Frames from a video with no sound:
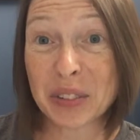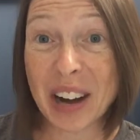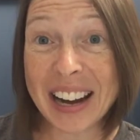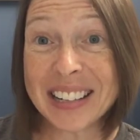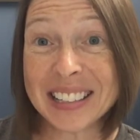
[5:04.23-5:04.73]

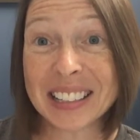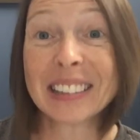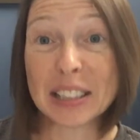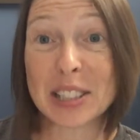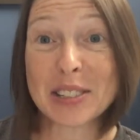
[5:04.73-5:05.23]
rate.
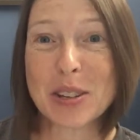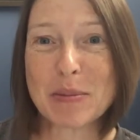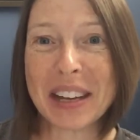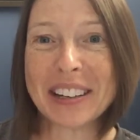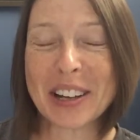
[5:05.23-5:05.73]
Let's assume
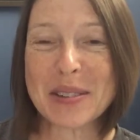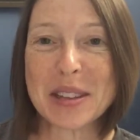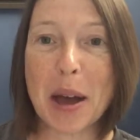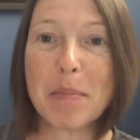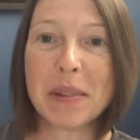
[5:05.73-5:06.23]
that it goes
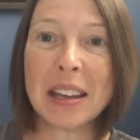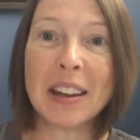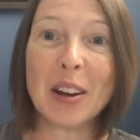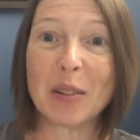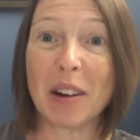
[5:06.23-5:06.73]
up,
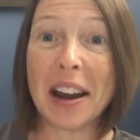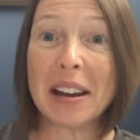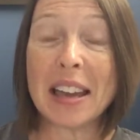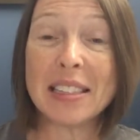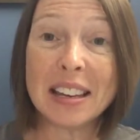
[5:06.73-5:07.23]

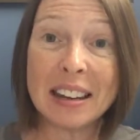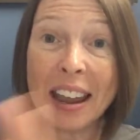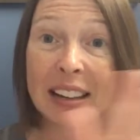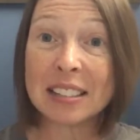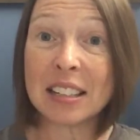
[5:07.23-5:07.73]
right? And
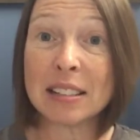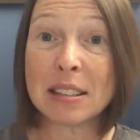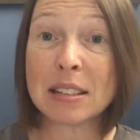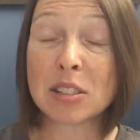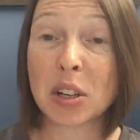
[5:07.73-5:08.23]

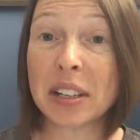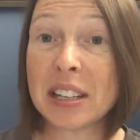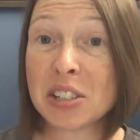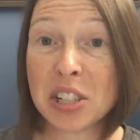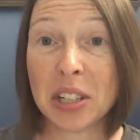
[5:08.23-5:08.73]
then starting
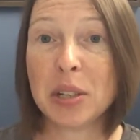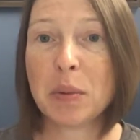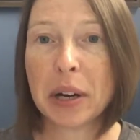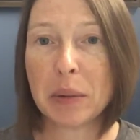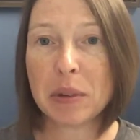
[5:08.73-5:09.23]
in
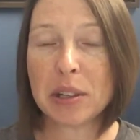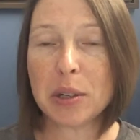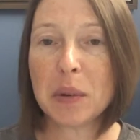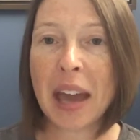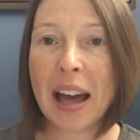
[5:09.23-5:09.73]
January, when the
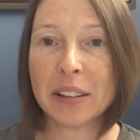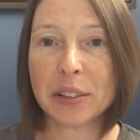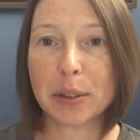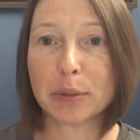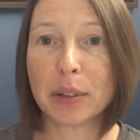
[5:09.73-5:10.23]
new
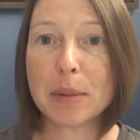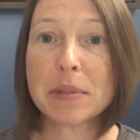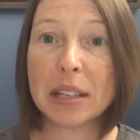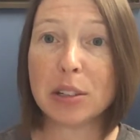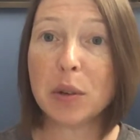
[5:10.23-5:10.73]
calendar flips
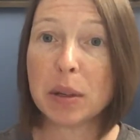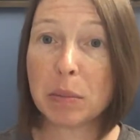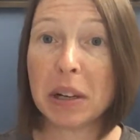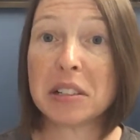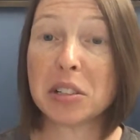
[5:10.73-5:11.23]
in, you can
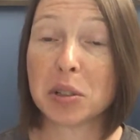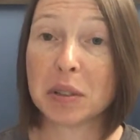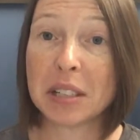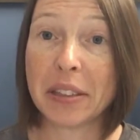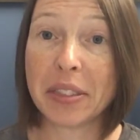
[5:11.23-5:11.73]
put additional
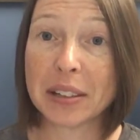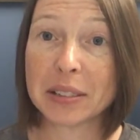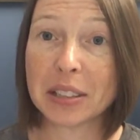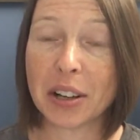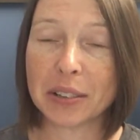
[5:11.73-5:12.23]

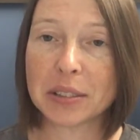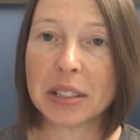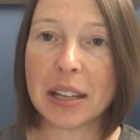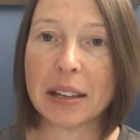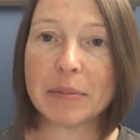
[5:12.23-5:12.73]
$10,000
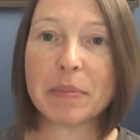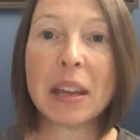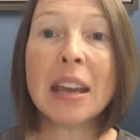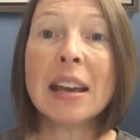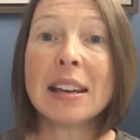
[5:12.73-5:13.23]
in.
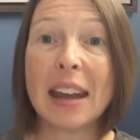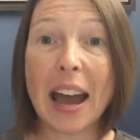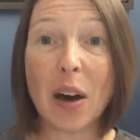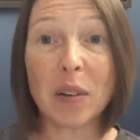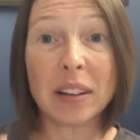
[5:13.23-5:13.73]

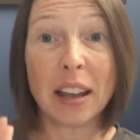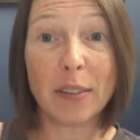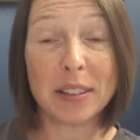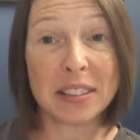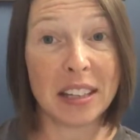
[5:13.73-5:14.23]
Now, if
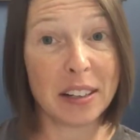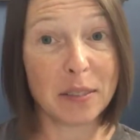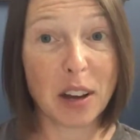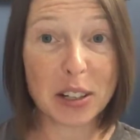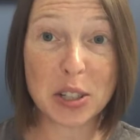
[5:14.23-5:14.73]
it's the end of
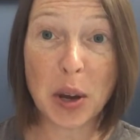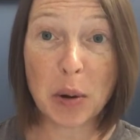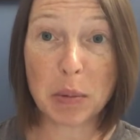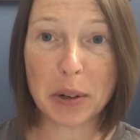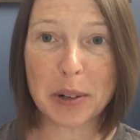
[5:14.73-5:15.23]

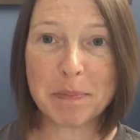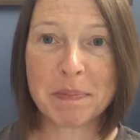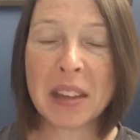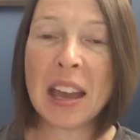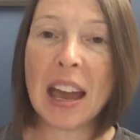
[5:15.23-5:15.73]
October
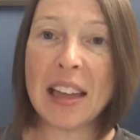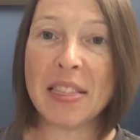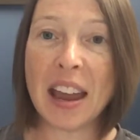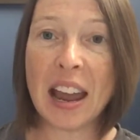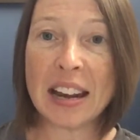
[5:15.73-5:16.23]
and
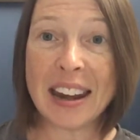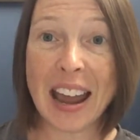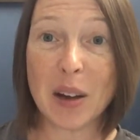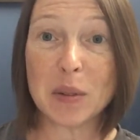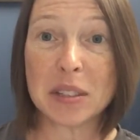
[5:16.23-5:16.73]
they
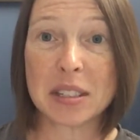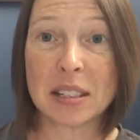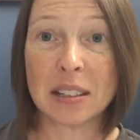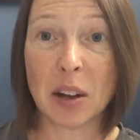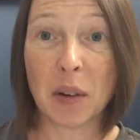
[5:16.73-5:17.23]
announced,
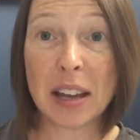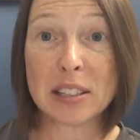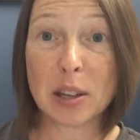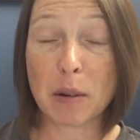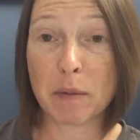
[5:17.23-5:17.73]
okay,
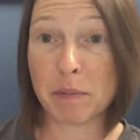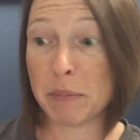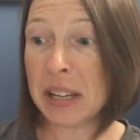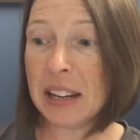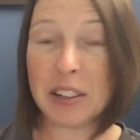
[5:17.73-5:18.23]
so
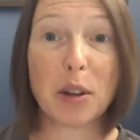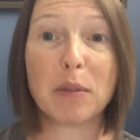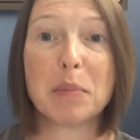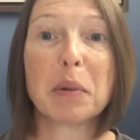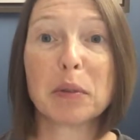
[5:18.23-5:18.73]
beginning
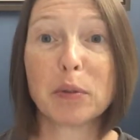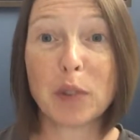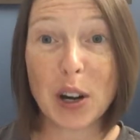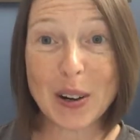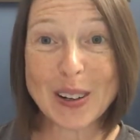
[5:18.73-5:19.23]
November
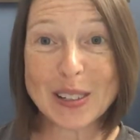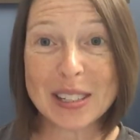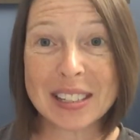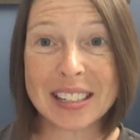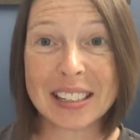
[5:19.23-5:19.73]

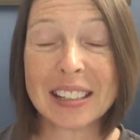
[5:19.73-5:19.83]
1st,